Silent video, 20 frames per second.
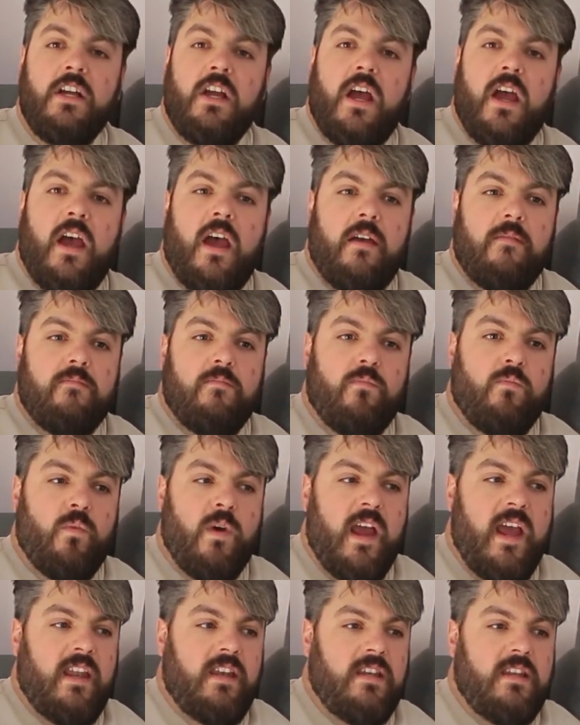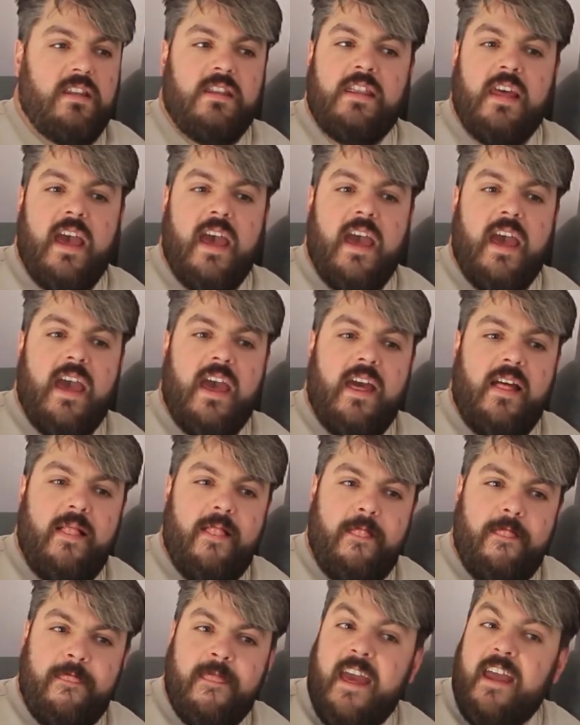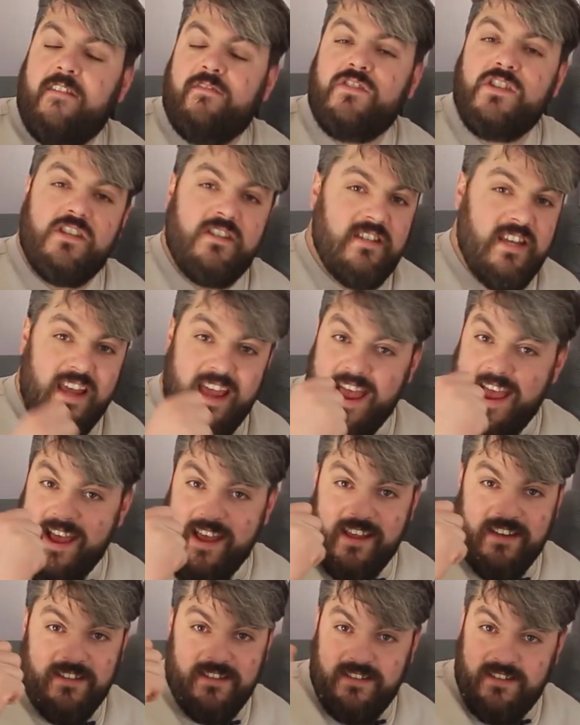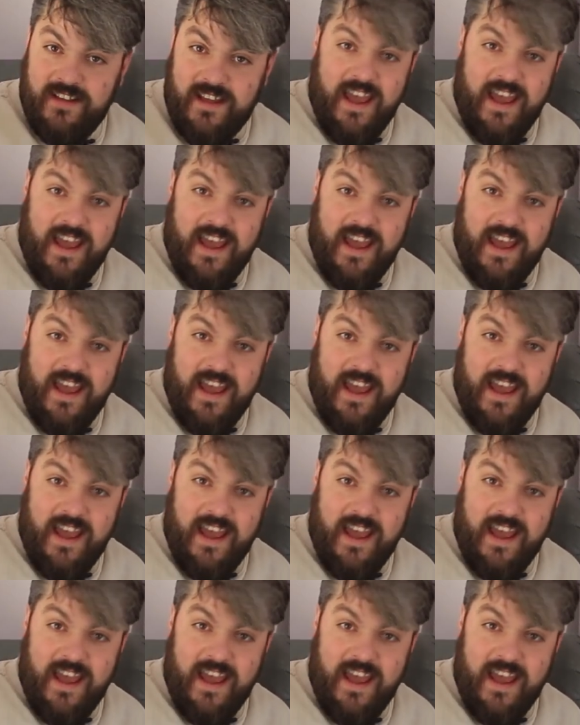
um, when they they have just had